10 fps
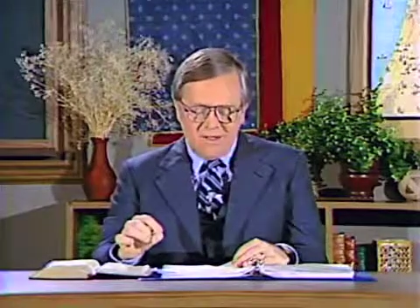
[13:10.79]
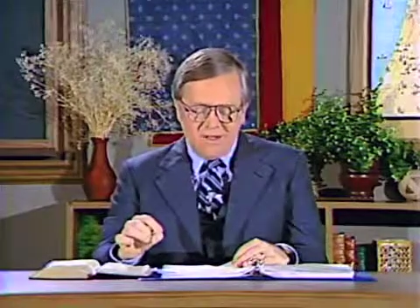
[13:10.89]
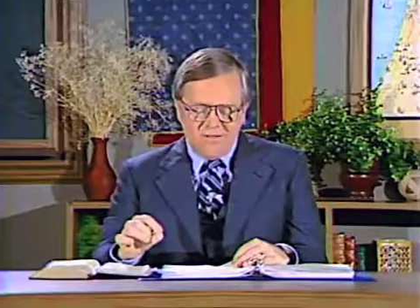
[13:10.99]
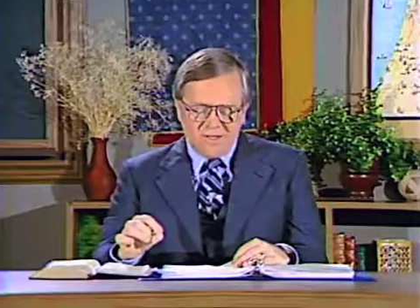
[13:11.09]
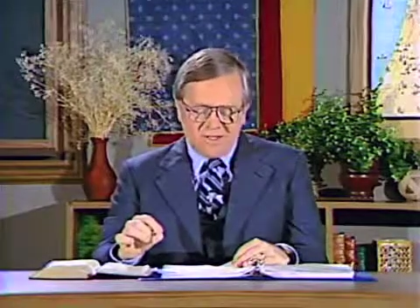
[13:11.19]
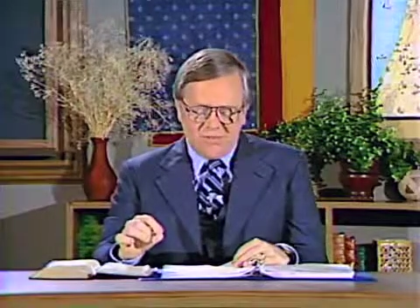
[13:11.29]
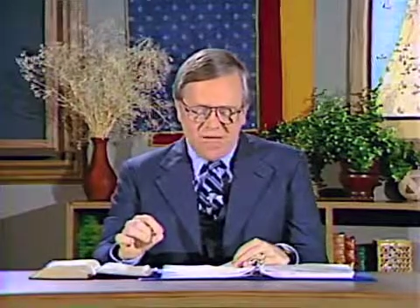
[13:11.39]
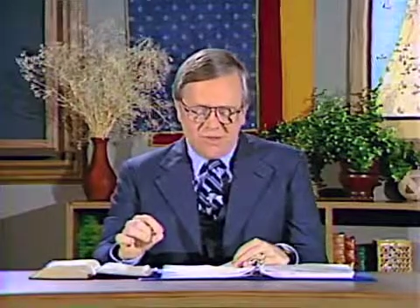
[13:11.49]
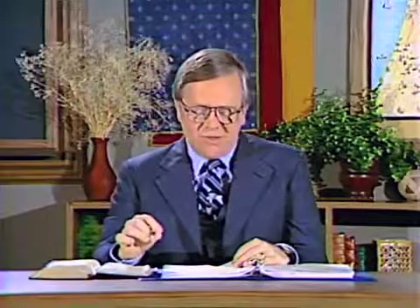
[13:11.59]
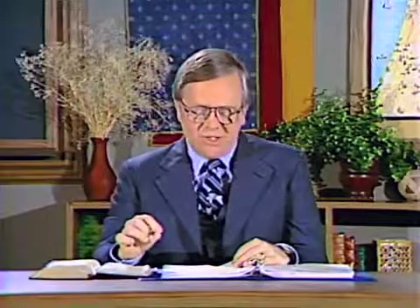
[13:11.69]
And this
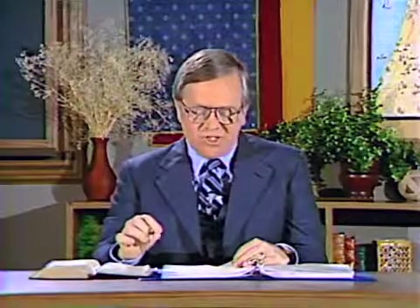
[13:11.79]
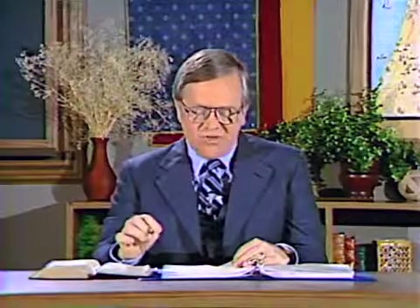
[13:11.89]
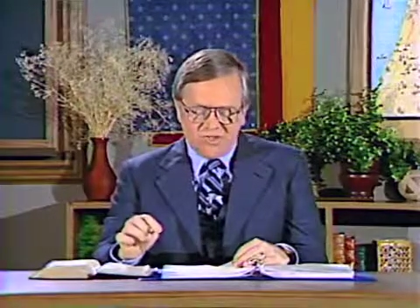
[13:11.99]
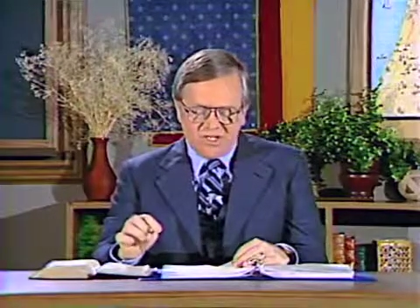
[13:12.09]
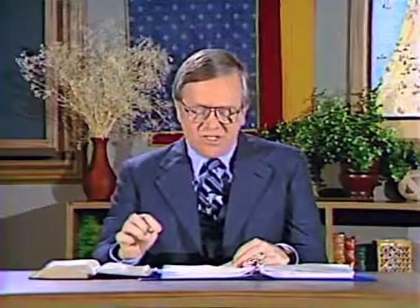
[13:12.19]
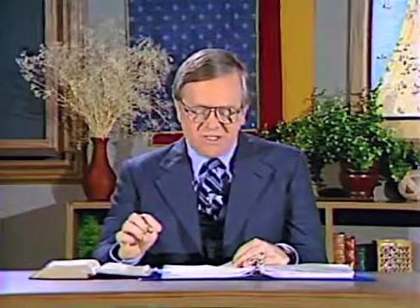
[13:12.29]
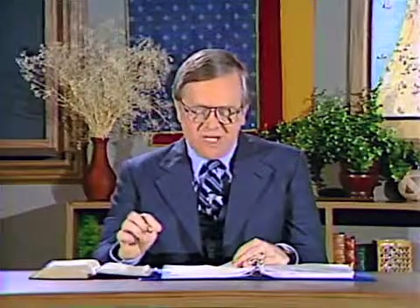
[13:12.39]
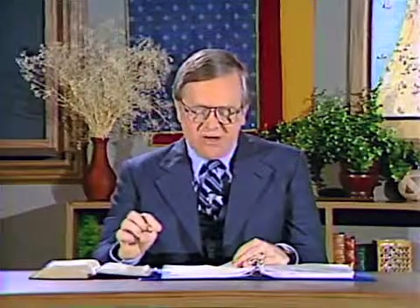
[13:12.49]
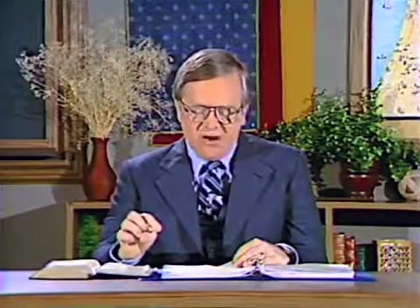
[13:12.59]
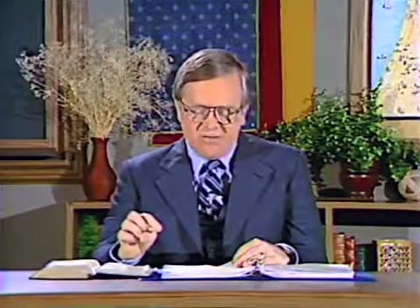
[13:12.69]
commander-in-chief said,
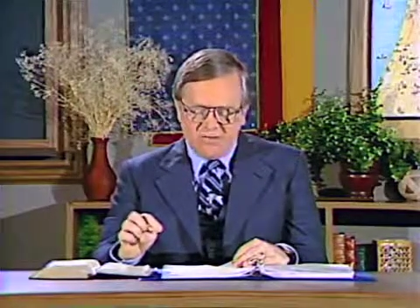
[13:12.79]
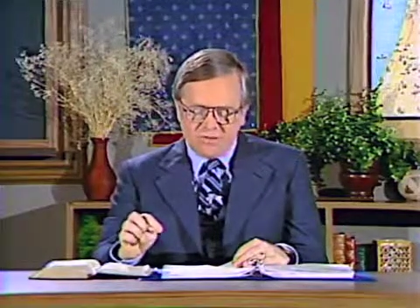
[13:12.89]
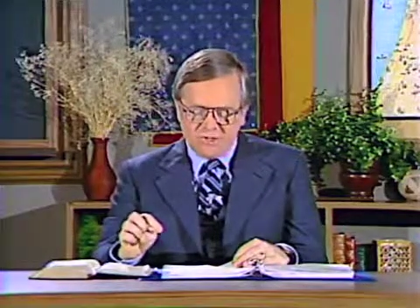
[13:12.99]
take off your